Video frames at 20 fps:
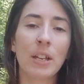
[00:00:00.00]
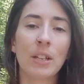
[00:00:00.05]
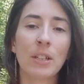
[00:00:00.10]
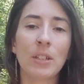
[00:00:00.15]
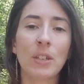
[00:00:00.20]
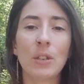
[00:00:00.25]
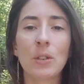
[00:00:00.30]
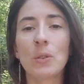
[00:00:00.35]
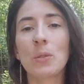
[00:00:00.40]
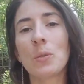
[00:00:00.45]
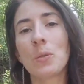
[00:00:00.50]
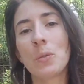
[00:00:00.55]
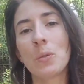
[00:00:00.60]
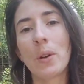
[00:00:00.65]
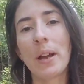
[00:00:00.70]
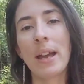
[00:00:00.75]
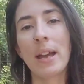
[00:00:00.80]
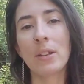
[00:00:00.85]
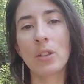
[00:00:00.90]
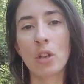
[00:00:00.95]

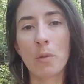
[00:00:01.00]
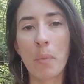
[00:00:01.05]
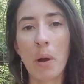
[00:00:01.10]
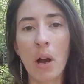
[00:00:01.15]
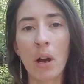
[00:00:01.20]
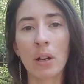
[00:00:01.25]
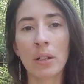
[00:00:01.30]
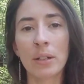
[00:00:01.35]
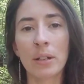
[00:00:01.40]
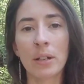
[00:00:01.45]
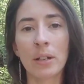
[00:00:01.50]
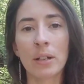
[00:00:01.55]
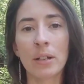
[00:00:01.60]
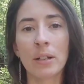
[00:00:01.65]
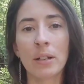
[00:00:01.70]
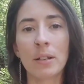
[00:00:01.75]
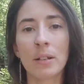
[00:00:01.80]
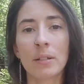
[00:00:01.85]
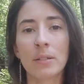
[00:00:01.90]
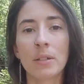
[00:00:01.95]
you and your
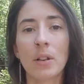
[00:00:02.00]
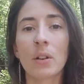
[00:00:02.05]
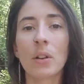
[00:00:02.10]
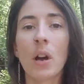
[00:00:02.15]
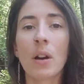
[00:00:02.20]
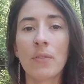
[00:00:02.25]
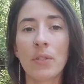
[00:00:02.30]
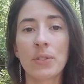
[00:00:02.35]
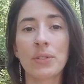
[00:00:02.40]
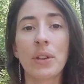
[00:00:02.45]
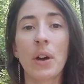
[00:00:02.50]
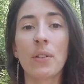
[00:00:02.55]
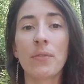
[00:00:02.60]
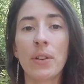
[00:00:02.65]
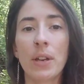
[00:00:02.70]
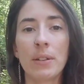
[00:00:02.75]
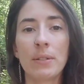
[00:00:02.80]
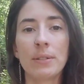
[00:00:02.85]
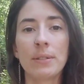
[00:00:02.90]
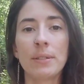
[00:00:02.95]
partner turn off your cell
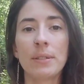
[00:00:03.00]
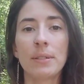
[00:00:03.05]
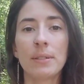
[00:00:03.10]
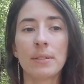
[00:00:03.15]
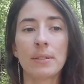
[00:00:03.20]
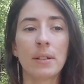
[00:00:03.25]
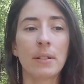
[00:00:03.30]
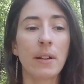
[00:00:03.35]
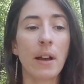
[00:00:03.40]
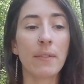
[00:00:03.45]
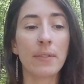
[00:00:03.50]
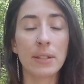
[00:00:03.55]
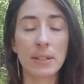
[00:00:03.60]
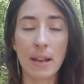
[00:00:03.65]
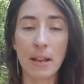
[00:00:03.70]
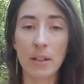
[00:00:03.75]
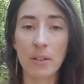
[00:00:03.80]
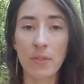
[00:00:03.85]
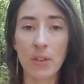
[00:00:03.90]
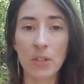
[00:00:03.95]
phones, turn off the
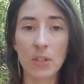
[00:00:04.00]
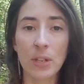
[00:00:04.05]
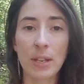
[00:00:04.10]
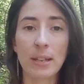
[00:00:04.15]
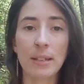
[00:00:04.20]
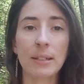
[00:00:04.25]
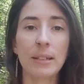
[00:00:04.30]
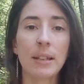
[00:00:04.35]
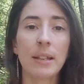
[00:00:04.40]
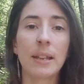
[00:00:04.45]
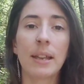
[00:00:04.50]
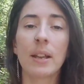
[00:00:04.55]
television,